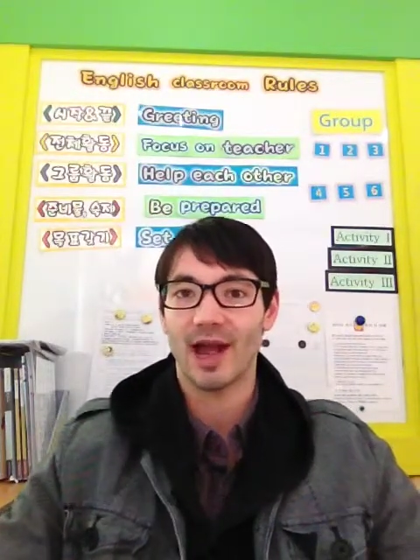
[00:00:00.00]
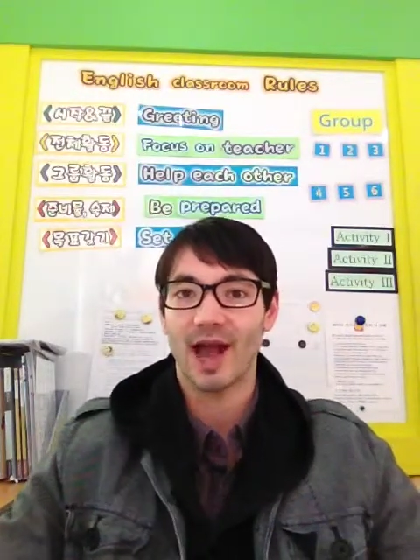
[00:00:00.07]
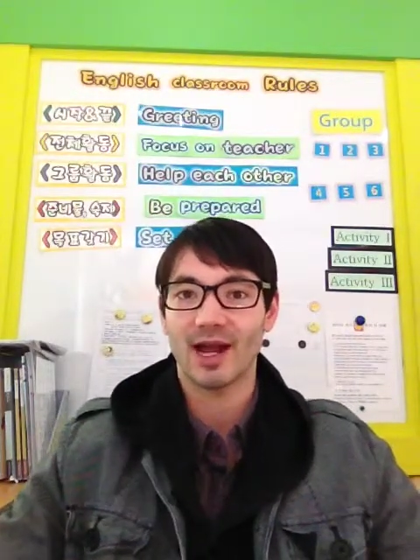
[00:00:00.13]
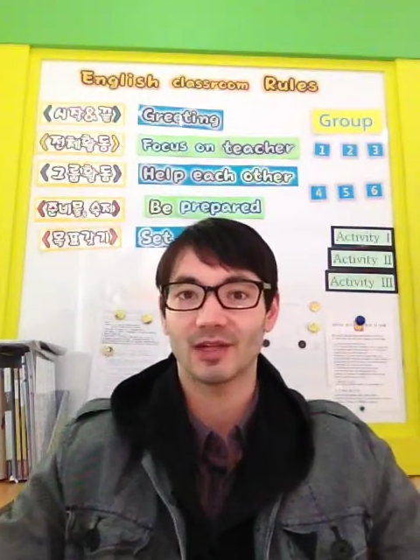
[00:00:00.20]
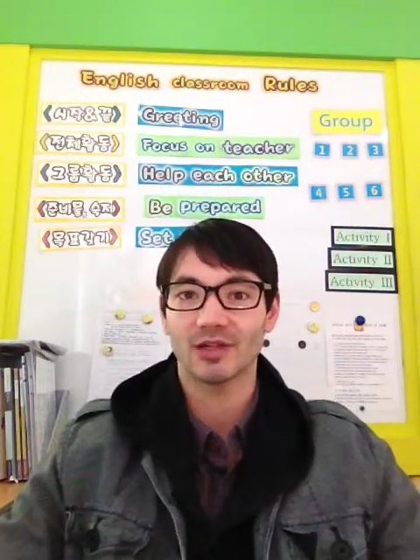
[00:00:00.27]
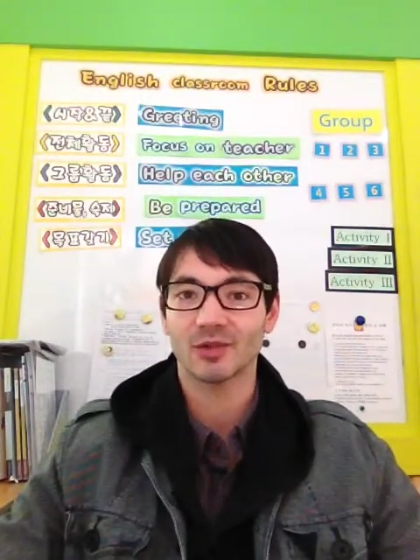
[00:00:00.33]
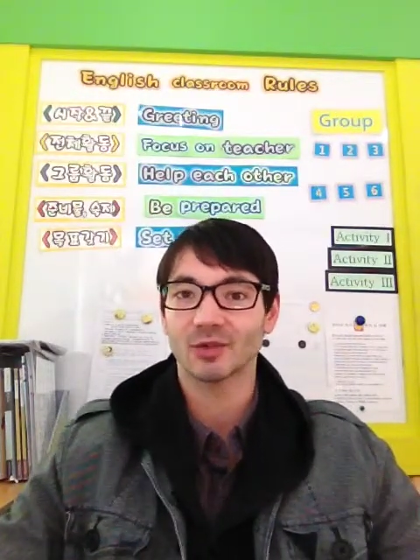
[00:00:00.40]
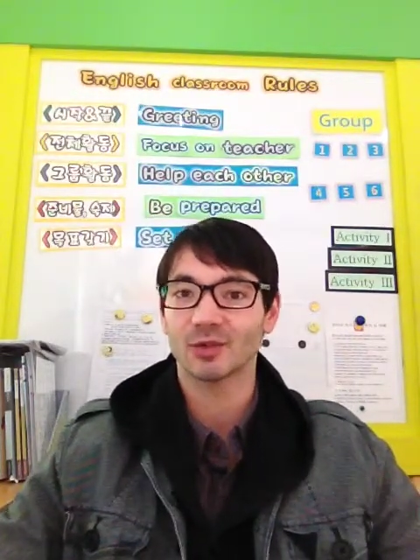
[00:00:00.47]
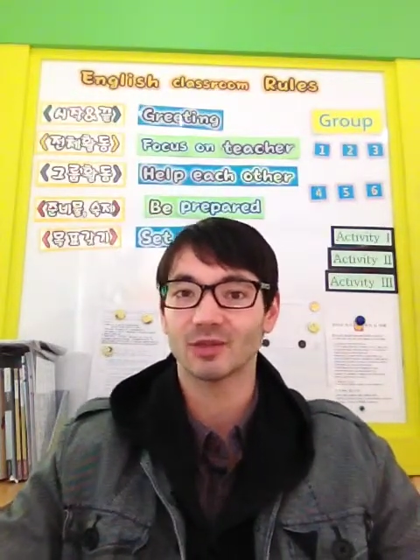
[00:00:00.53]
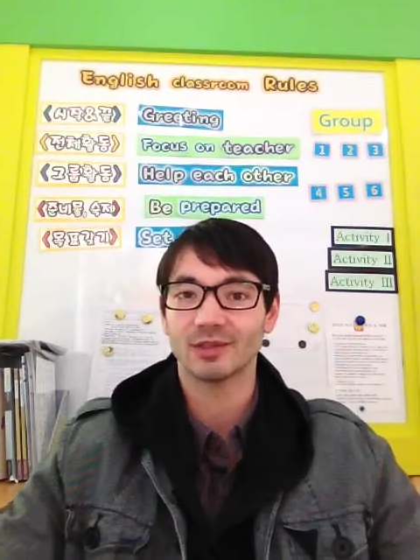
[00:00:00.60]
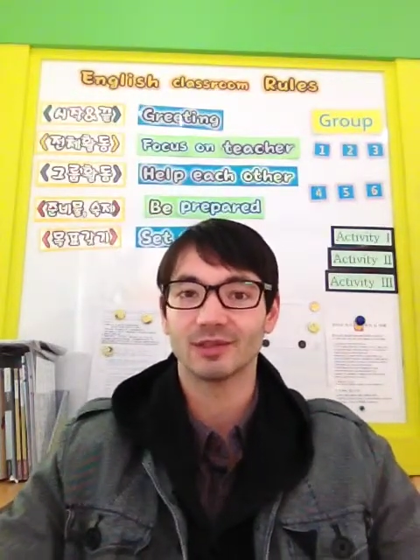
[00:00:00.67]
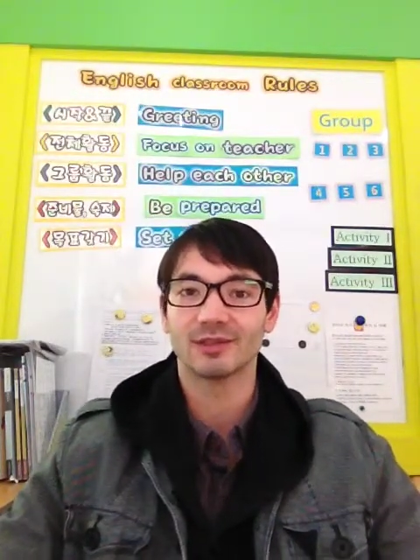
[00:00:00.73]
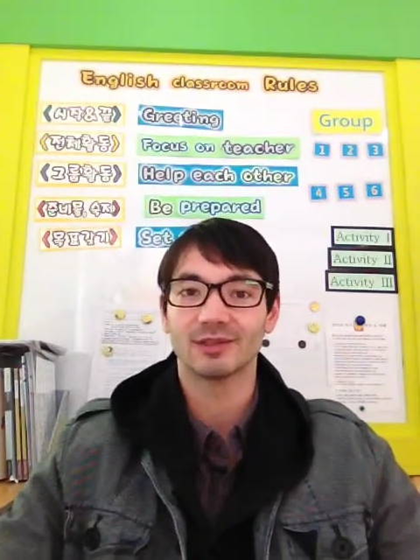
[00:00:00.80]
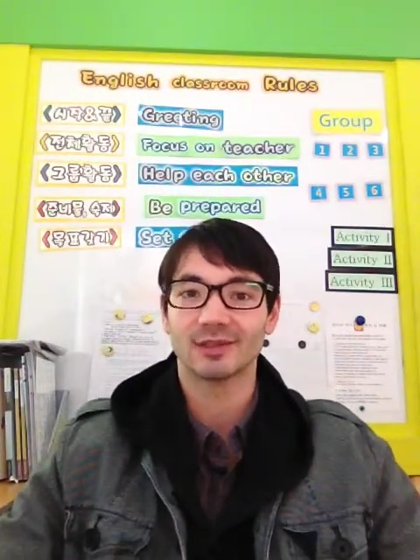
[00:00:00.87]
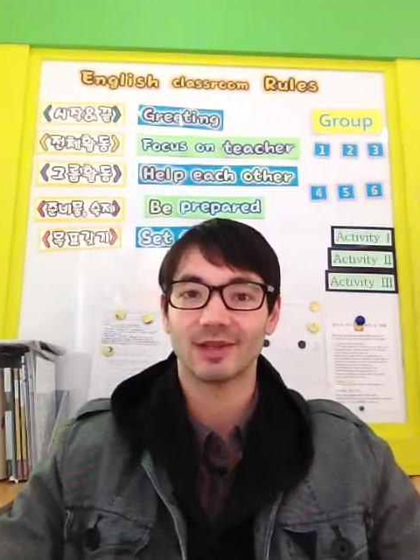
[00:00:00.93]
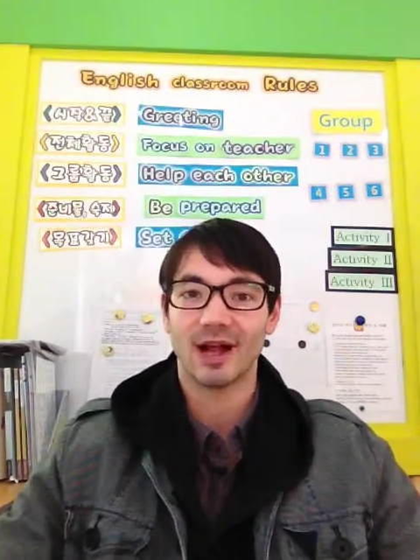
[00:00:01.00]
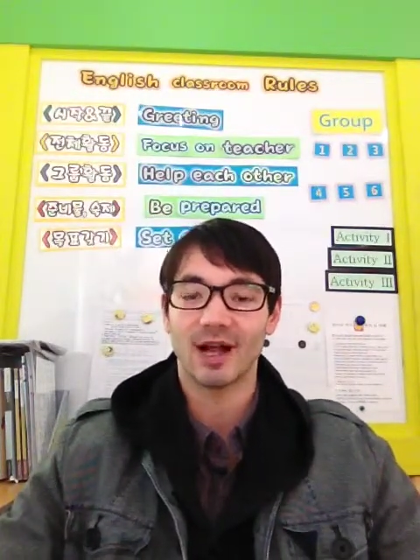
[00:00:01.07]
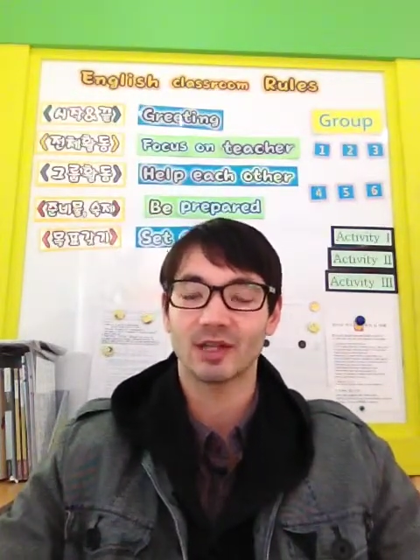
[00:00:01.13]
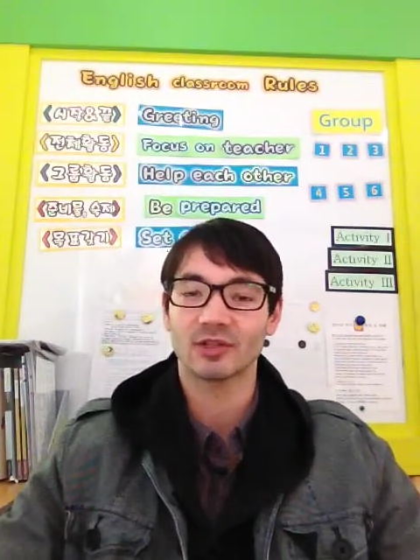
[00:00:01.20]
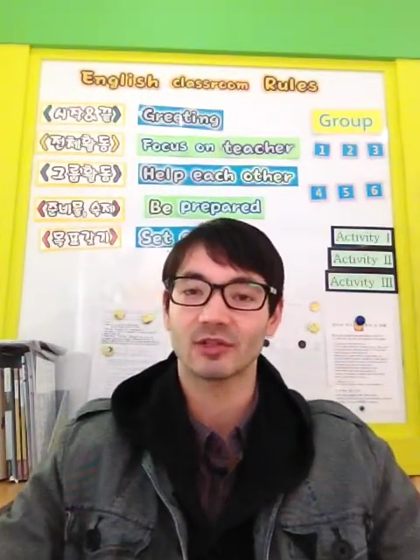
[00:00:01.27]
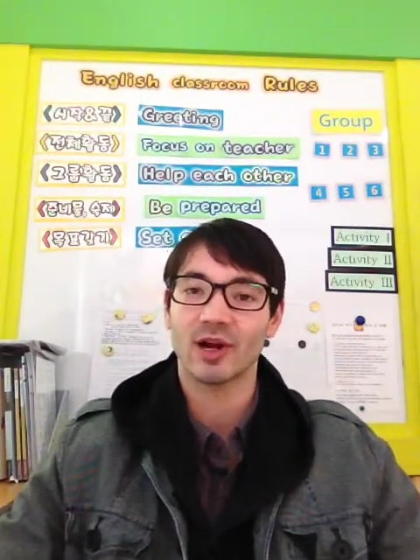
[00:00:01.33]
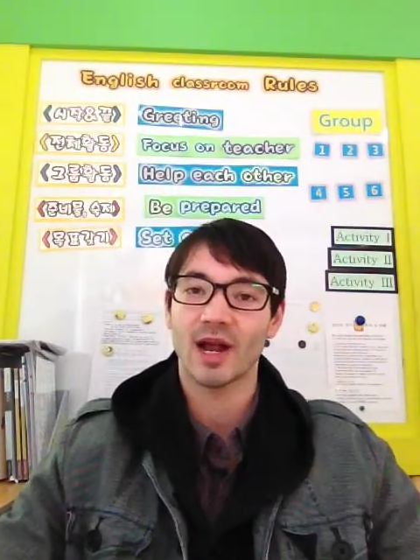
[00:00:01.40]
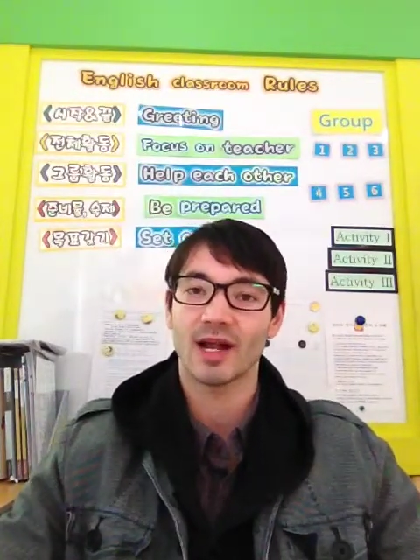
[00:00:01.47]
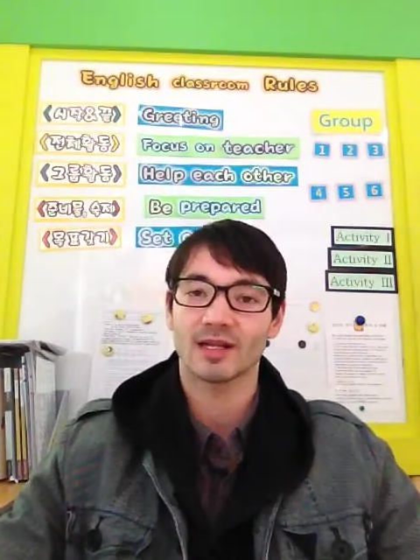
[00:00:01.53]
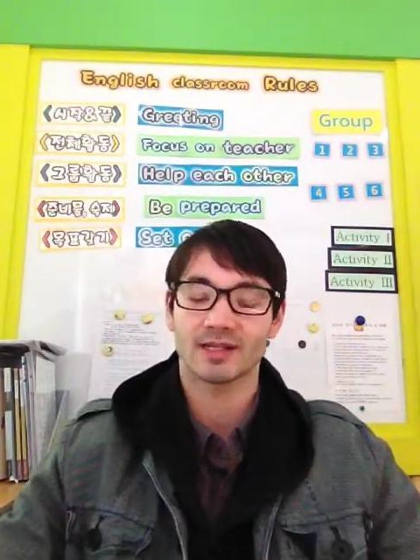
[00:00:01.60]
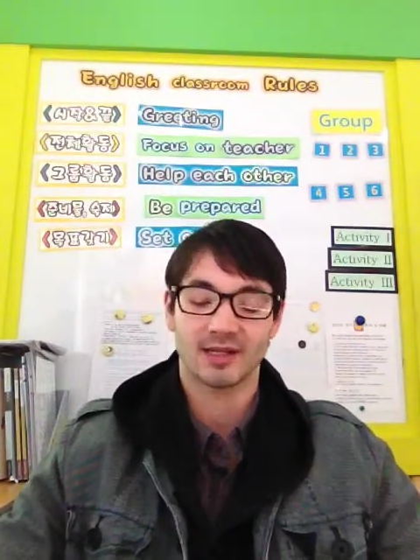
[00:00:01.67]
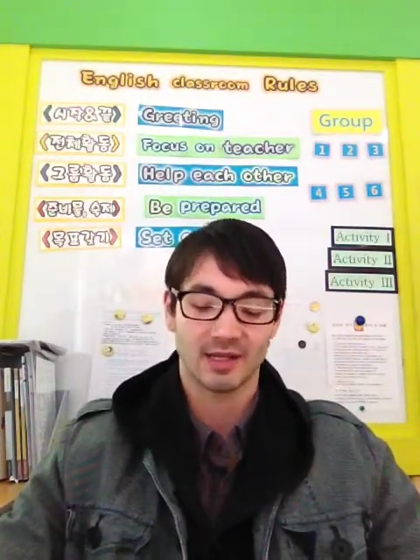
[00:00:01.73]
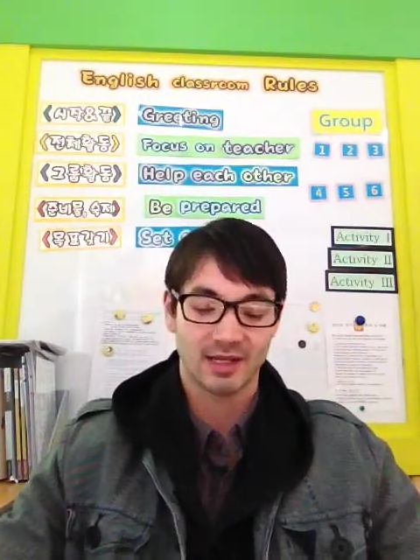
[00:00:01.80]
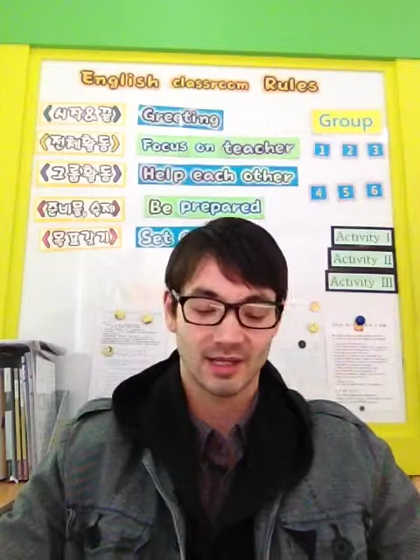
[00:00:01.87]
actual contract